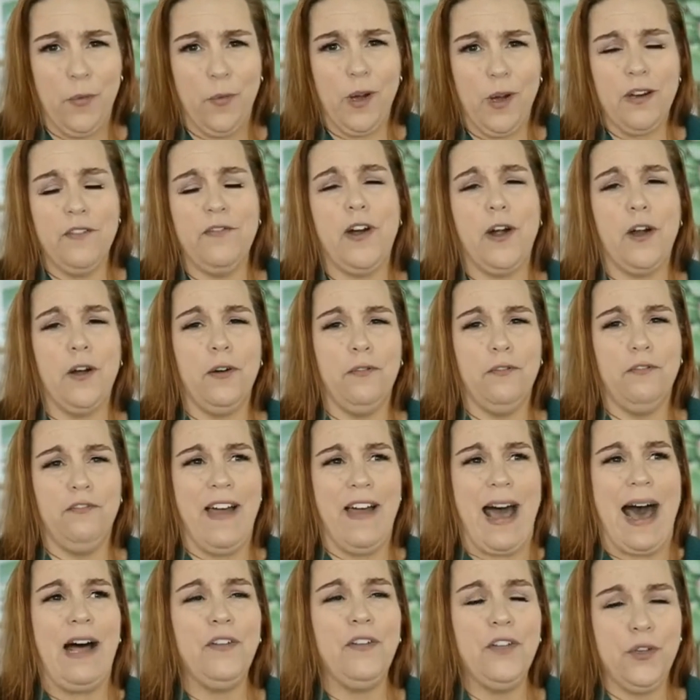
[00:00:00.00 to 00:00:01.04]
One of our
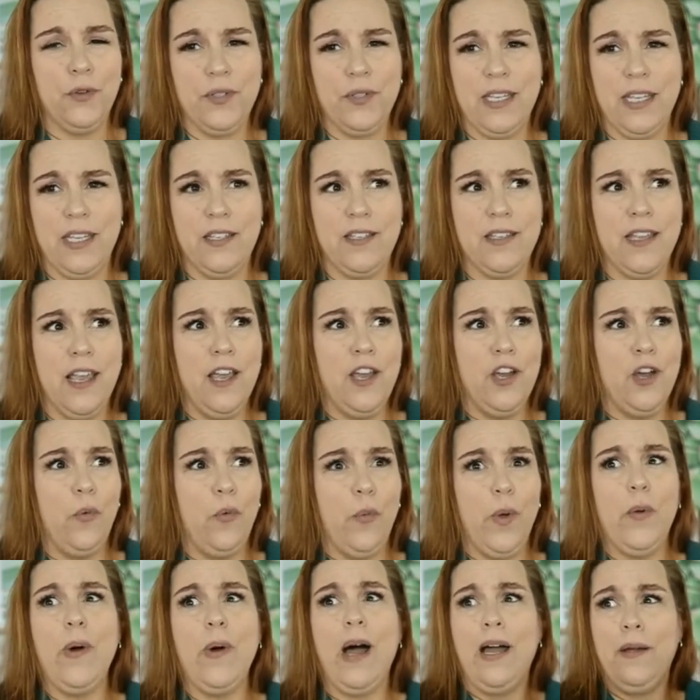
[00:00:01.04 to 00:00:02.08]
values is
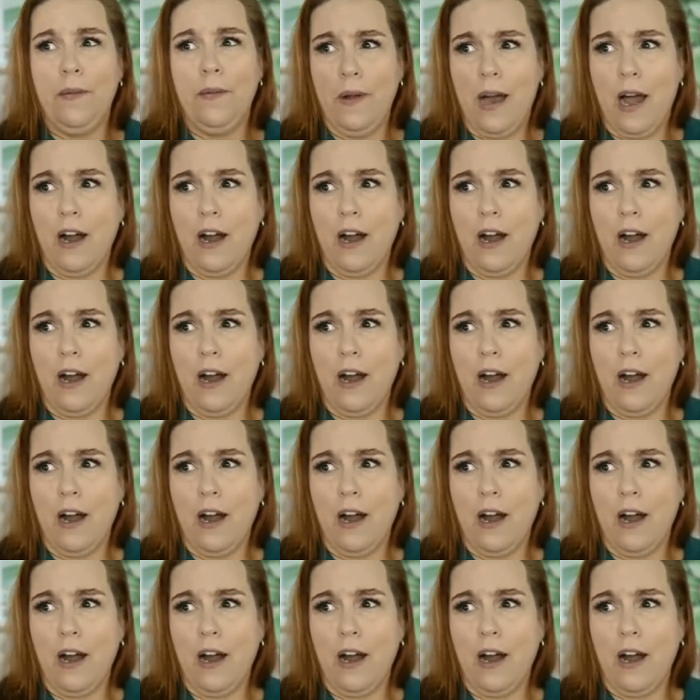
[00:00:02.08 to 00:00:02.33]
we want